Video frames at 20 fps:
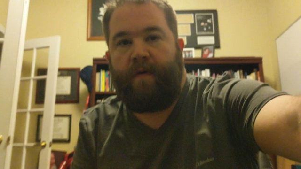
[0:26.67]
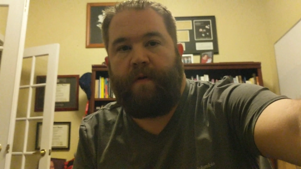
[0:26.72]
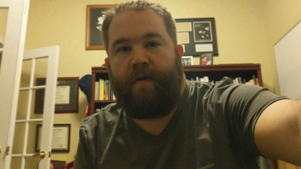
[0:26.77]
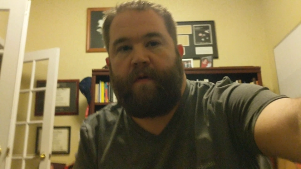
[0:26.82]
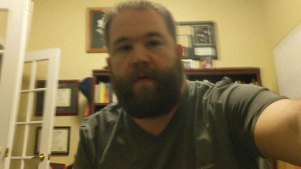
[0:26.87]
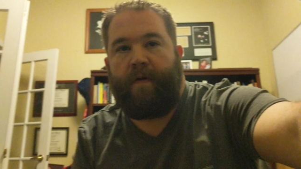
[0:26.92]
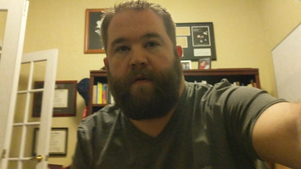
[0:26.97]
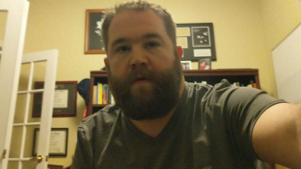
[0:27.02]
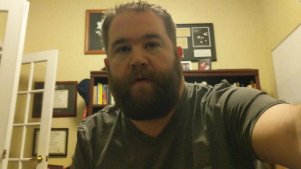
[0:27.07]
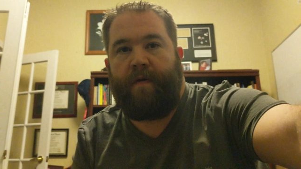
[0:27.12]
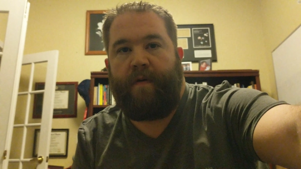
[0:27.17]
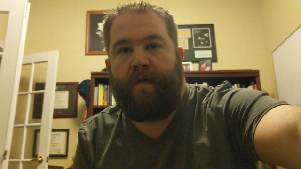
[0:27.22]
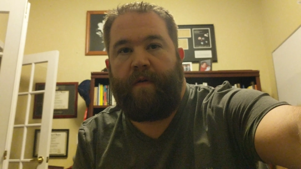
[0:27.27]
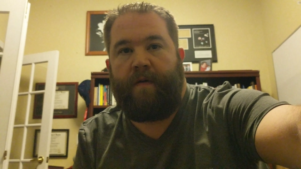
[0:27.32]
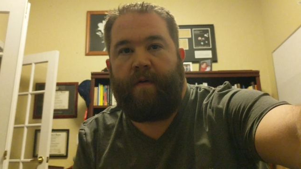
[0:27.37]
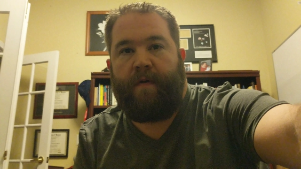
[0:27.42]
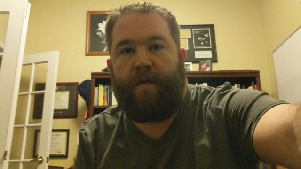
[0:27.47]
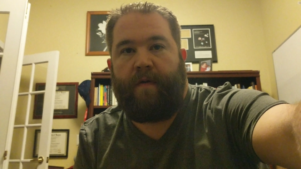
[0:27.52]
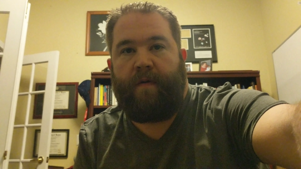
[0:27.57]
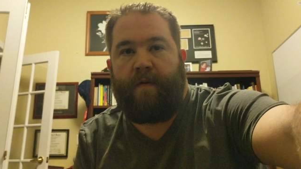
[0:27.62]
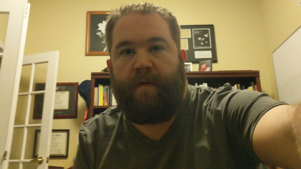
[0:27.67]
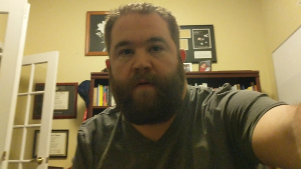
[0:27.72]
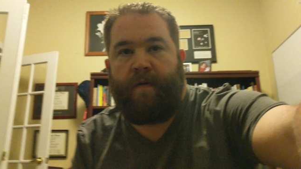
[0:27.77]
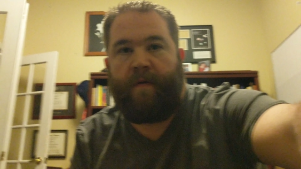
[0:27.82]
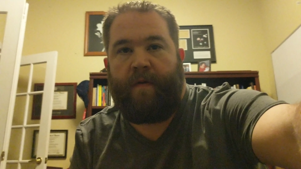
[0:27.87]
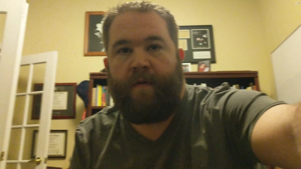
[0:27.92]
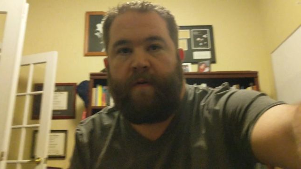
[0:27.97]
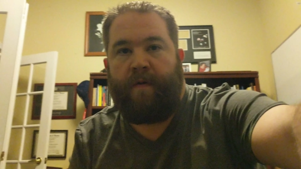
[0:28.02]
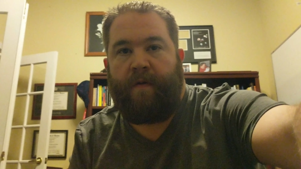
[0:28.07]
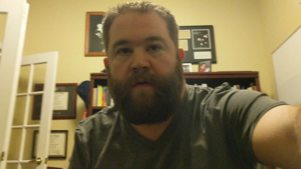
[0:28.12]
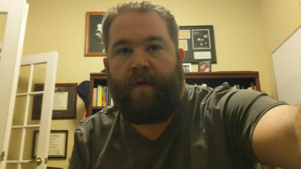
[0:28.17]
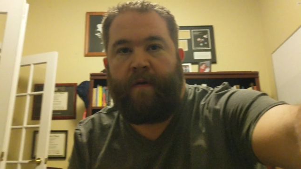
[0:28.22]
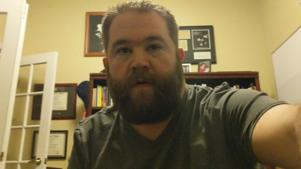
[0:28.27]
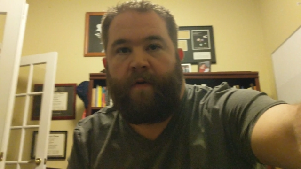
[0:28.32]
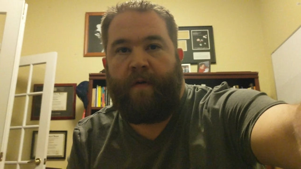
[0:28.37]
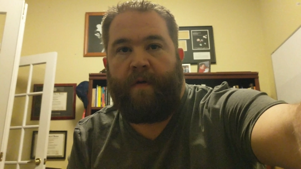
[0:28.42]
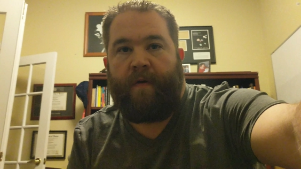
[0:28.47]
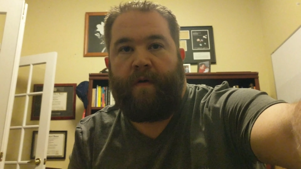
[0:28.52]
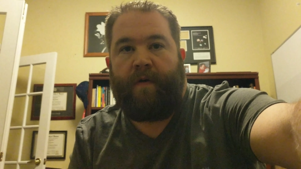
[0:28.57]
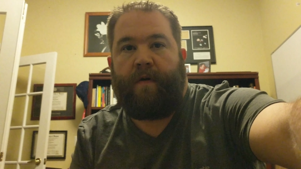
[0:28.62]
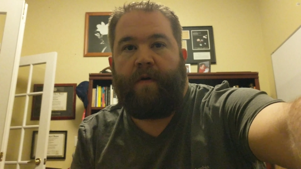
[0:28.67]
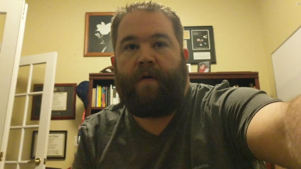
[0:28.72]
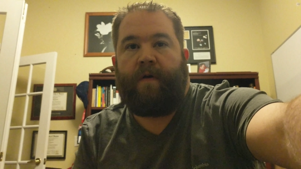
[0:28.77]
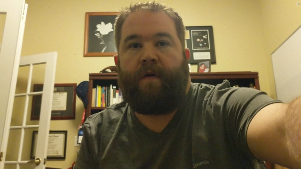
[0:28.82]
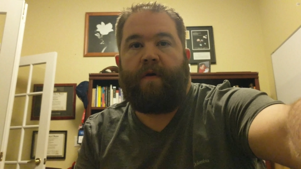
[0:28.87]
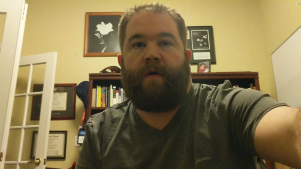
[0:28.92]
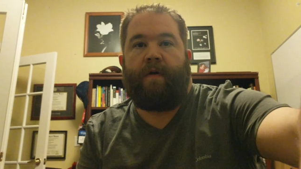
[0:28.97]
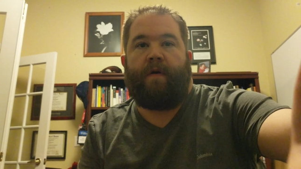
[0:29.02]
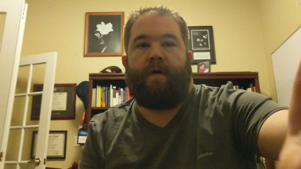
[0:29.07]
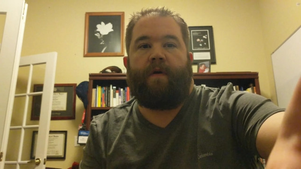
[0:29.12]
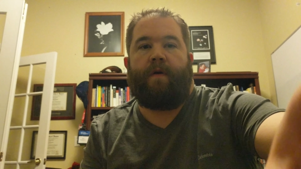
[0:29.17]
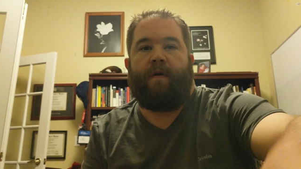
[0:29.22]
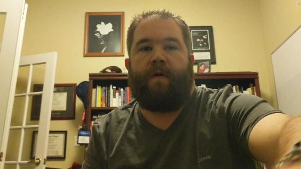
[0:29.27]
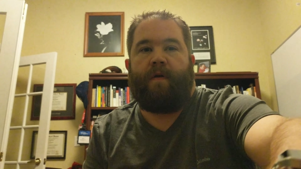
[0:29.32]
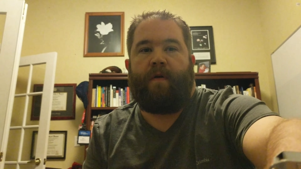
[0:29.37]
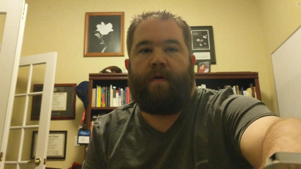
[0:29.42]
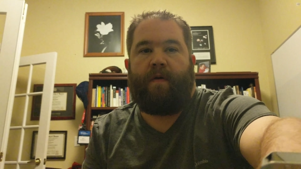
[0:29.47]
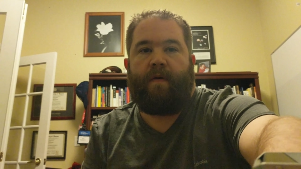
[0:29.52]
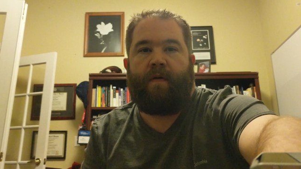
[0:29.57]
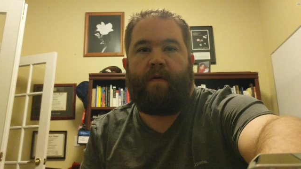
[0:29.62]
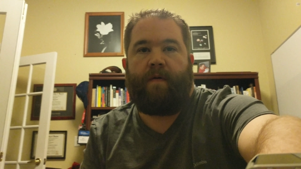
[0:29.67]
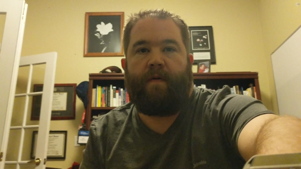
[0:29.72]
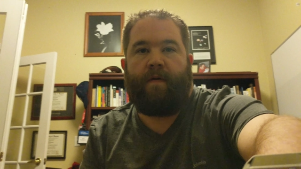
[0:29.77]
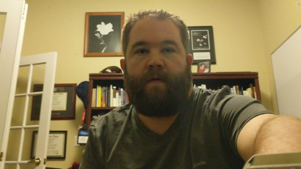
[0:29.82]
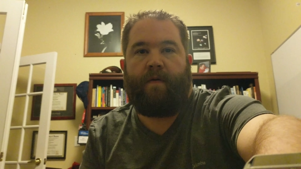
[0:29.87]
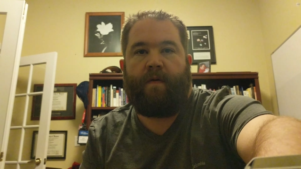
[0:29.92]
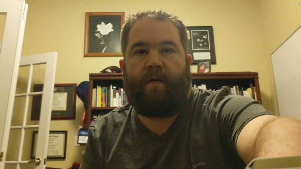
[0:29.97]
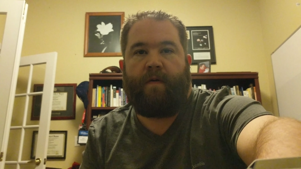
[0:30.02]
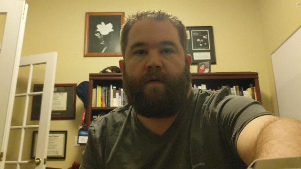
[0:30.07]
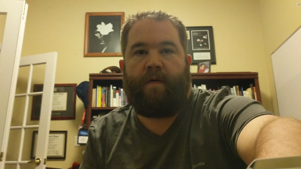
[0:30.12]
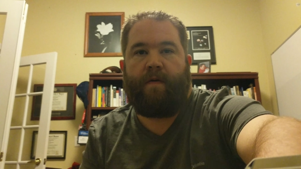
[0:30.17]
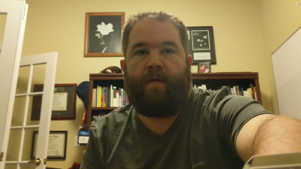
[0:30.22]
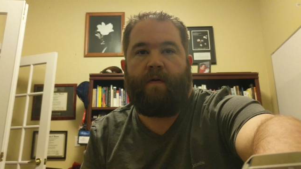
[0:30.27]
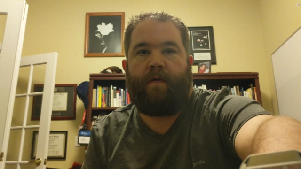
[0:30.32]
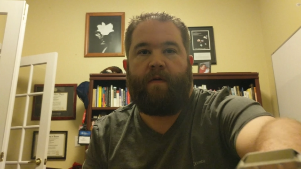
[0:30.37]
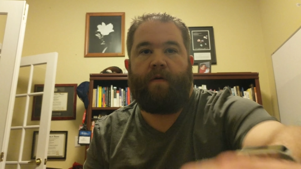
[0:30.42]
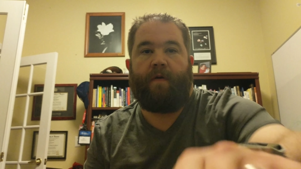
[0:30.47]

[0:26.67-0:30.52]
[no speech]